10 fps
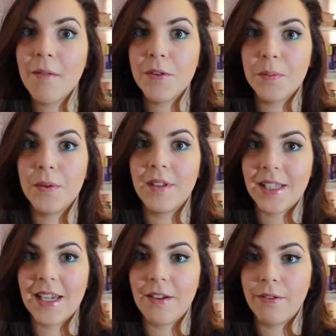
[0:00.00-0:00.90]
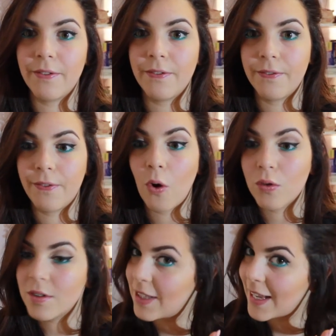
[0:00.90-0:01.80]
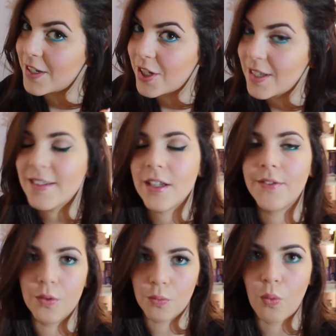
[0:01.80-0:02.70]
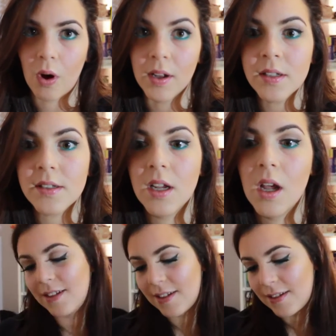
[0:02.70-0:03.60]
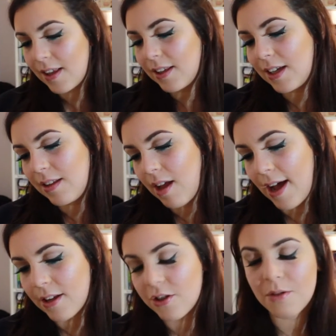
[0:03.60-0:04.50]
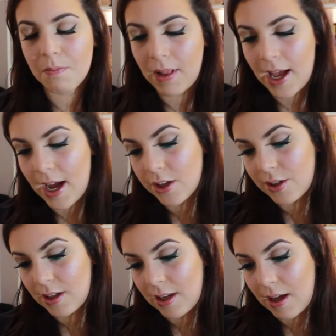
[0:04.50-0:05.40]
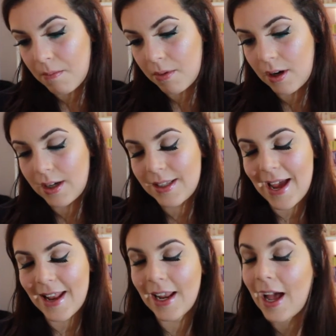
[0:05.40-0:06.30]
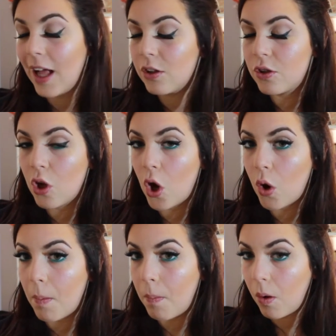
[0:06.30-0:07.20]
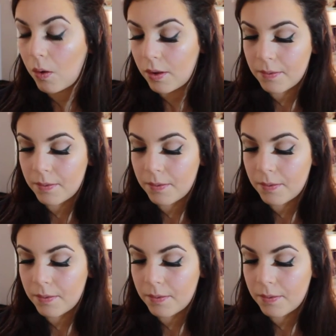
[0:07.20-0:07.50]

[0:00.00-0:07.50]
To put the false lashes if you want. Silky Touch blush, the number 10. Adorable.